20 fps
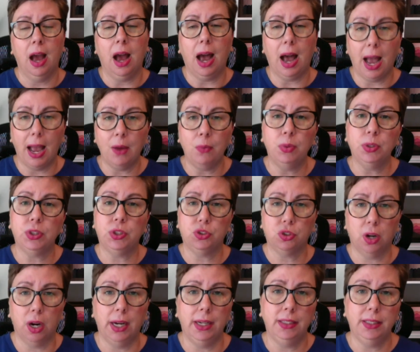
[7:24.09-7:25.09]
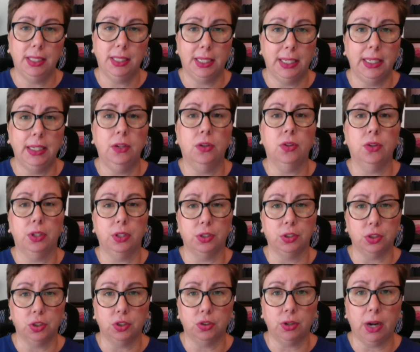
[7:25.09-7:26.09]
I was trying to heal the
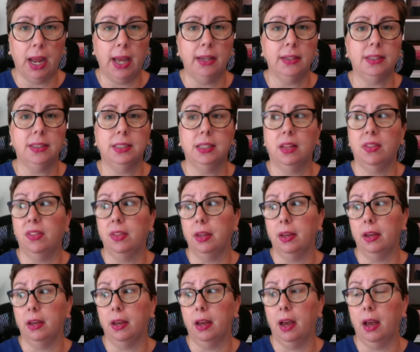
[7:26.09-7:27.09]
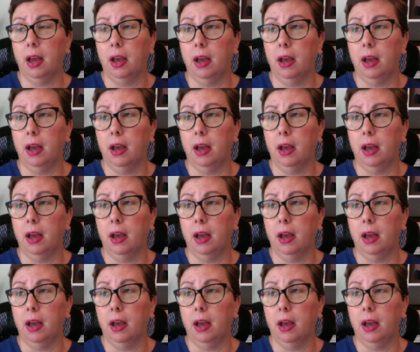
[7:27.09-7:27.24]
stress, the